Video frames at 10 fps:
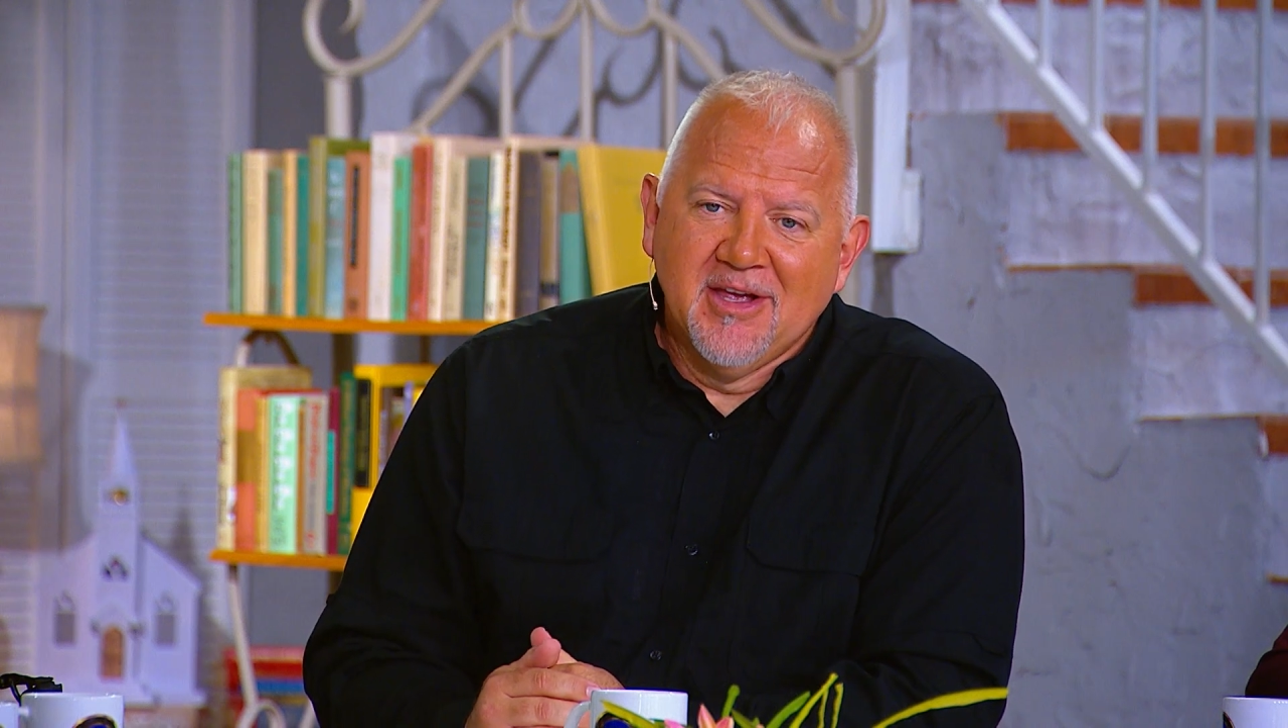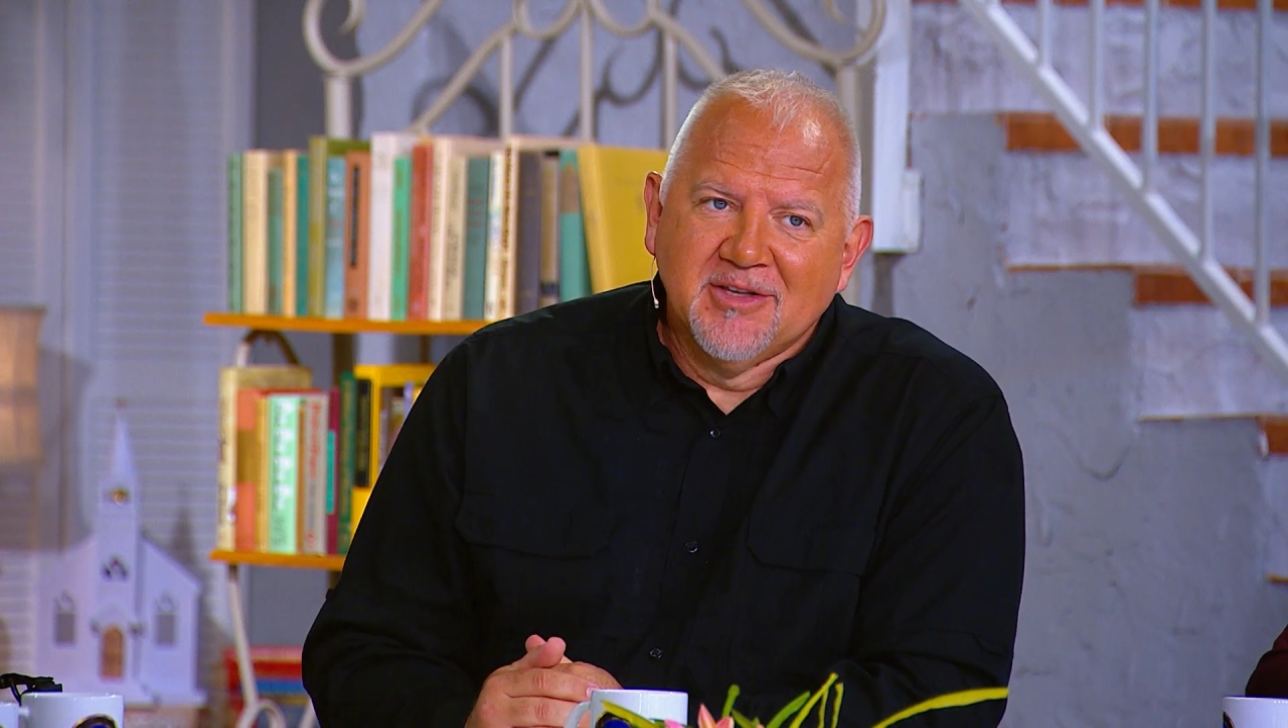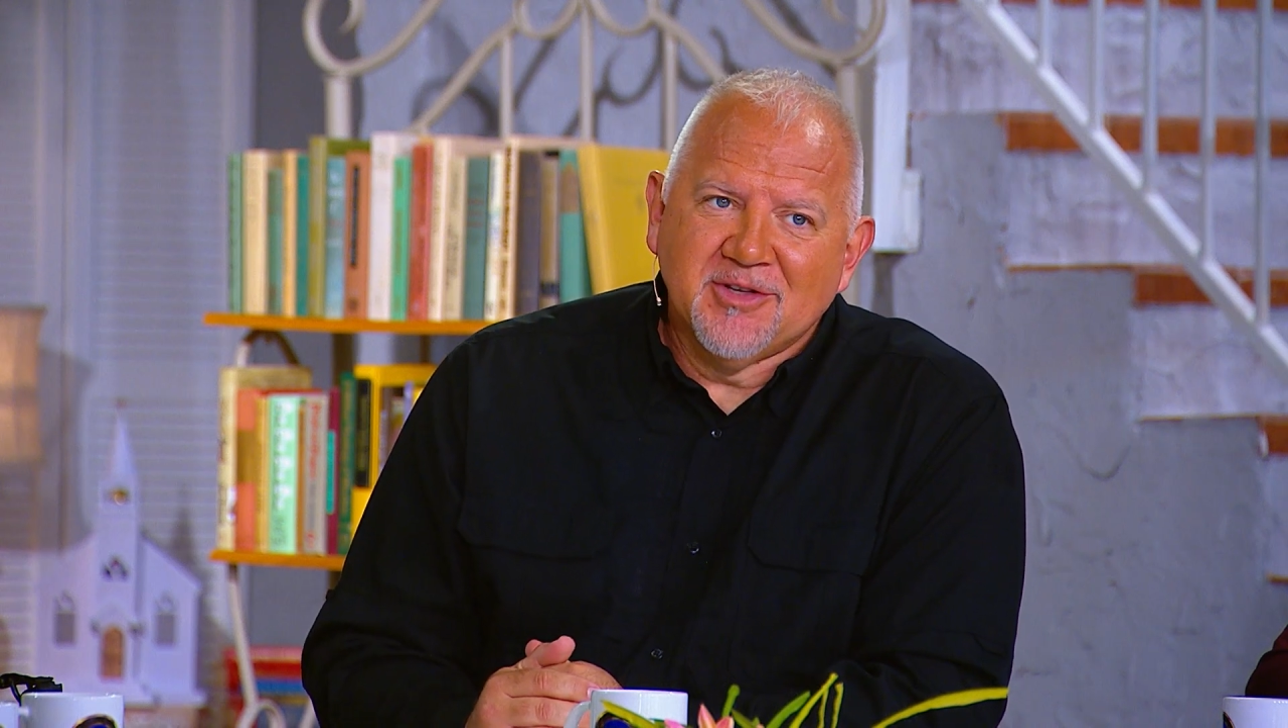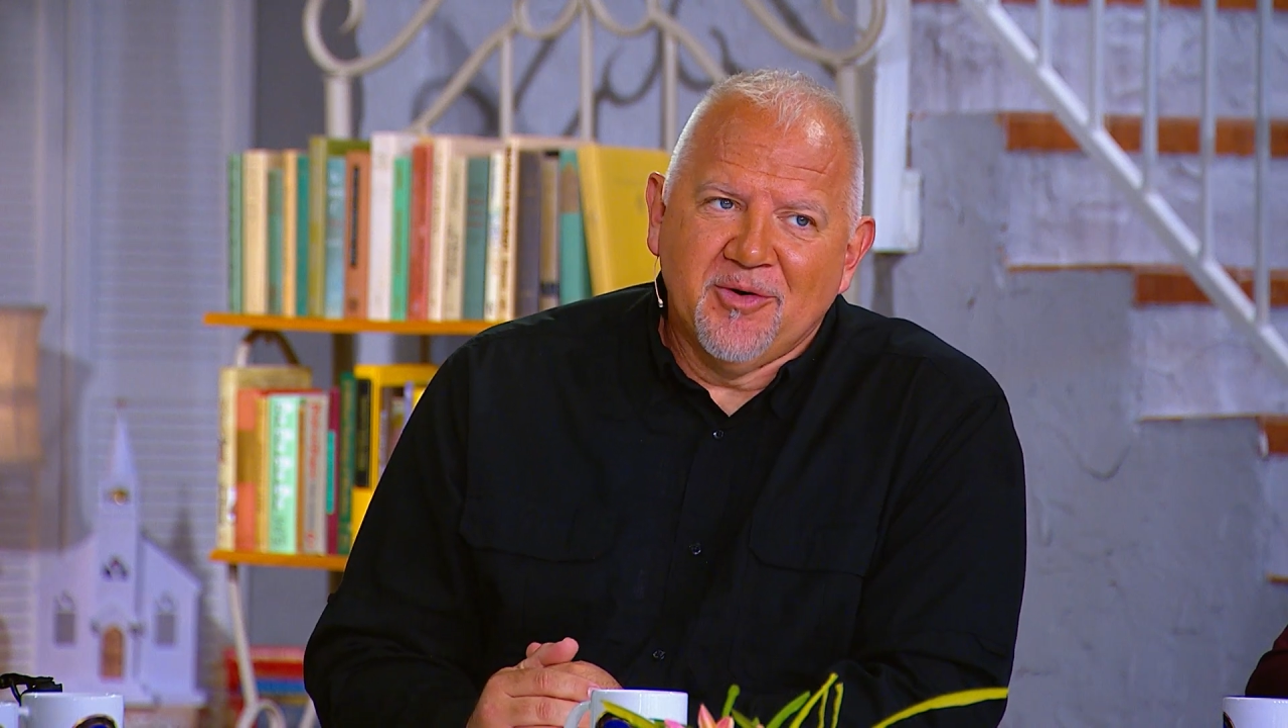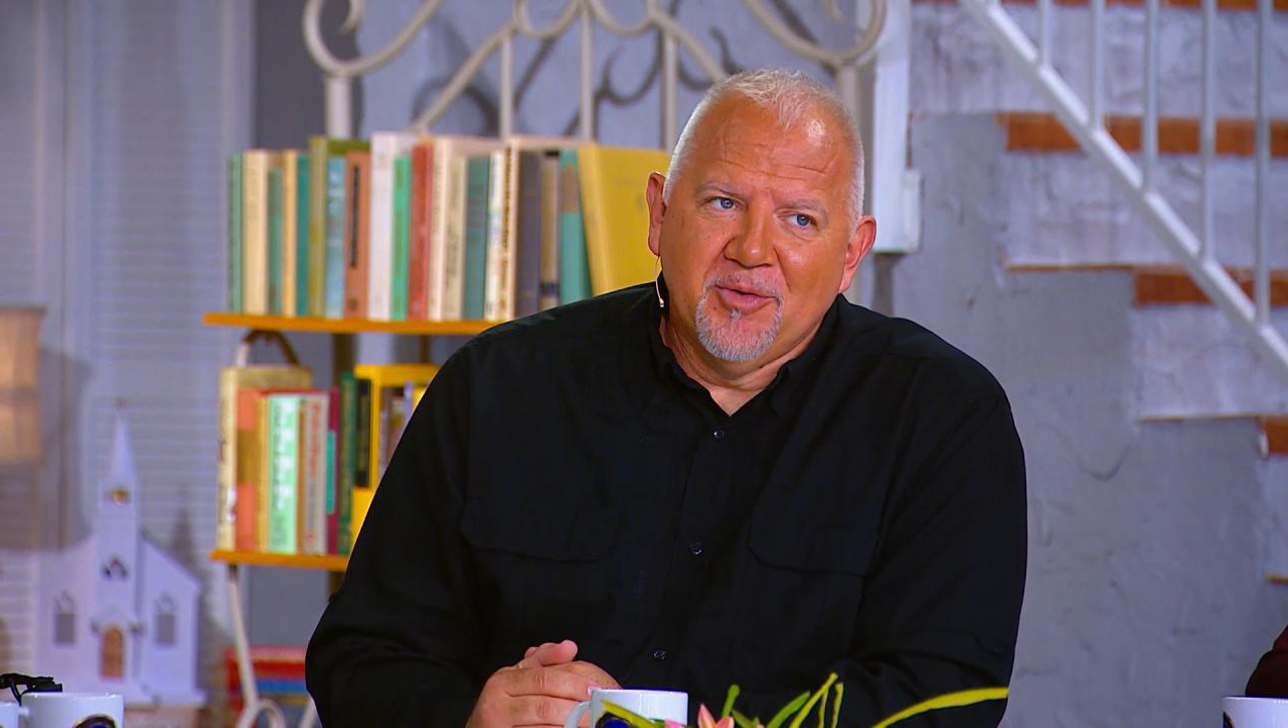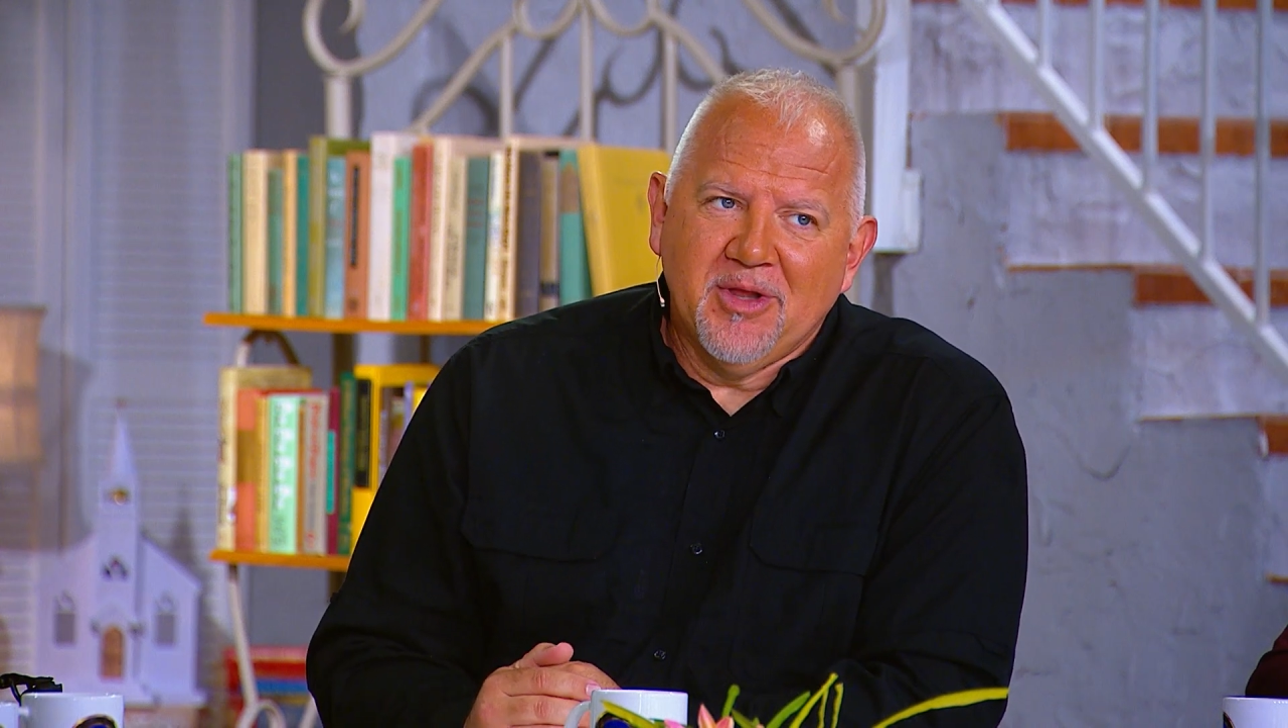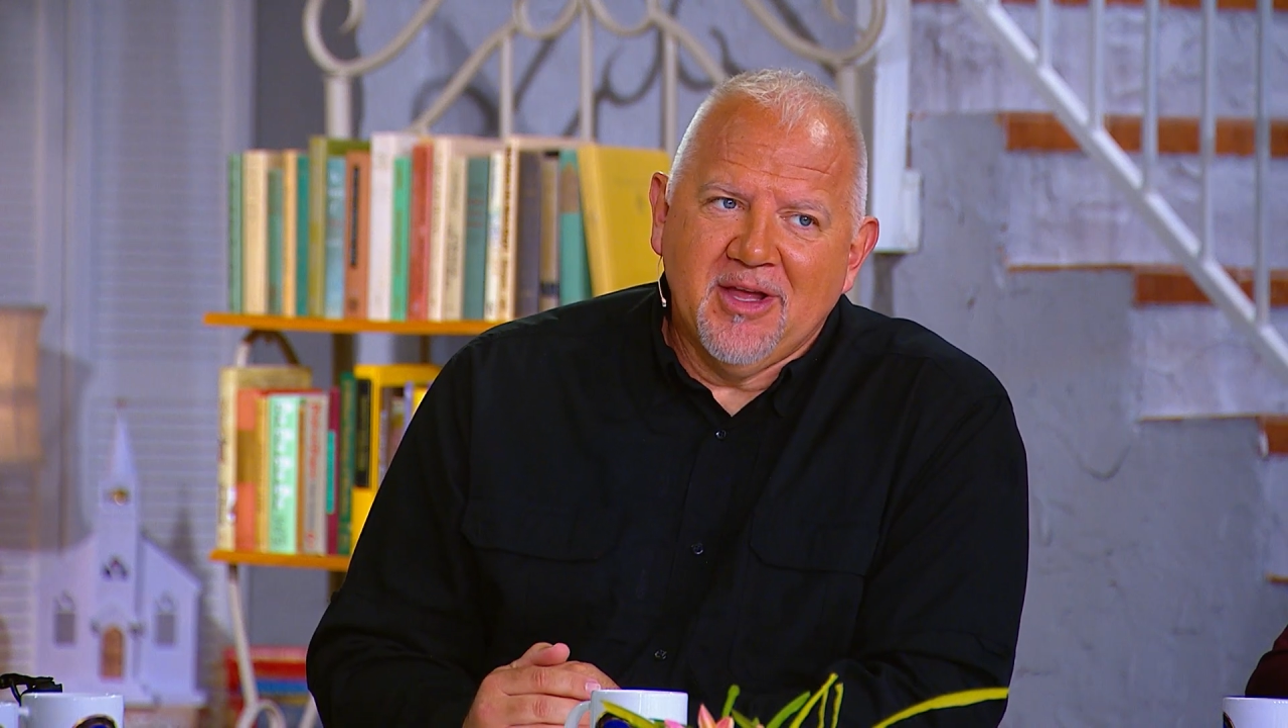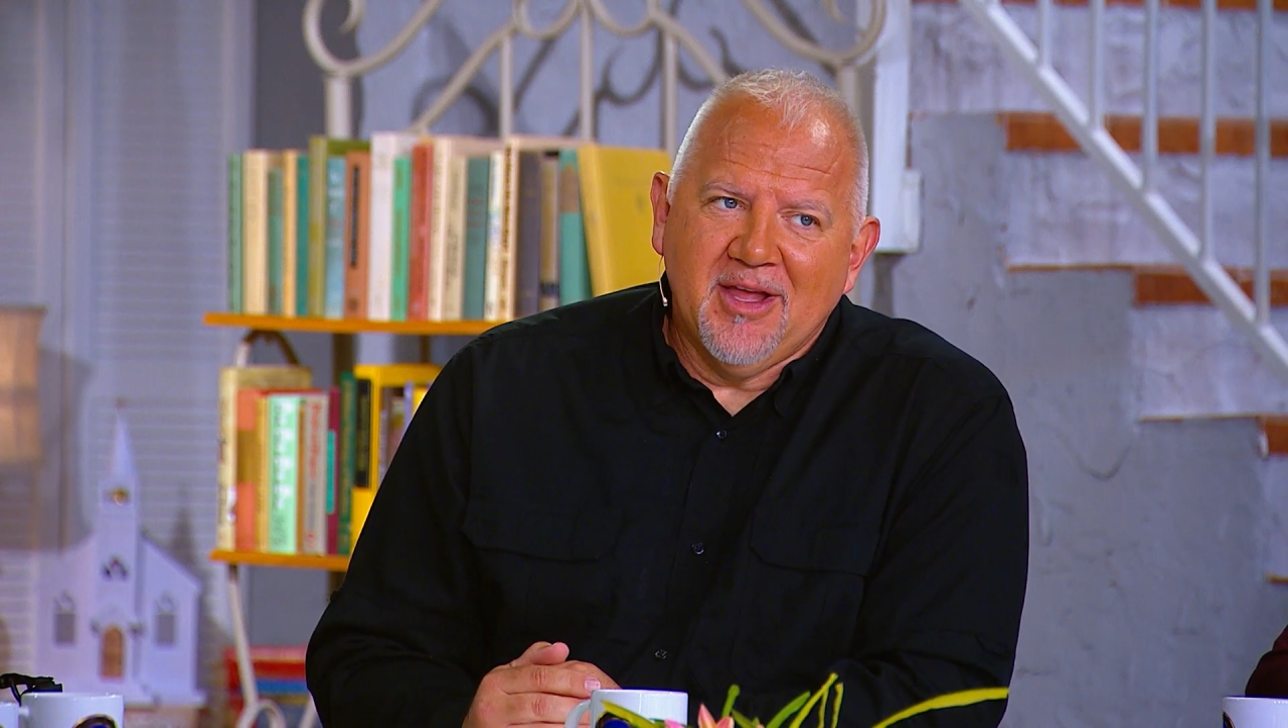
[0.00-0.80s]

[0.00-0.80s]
So uh,